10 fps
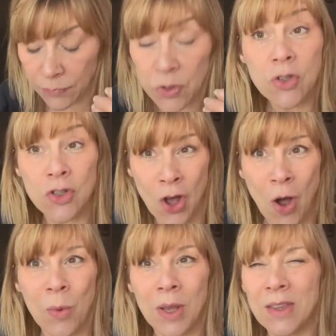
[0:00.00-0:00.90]
to
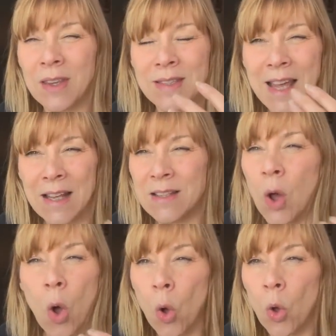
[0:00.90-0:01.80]
start with, because that's the
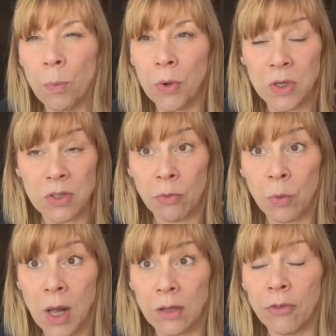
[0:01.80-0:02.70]
whole point of
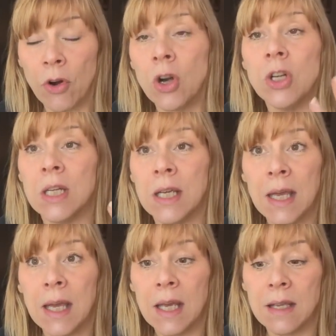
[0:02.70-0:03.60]
wild foraging,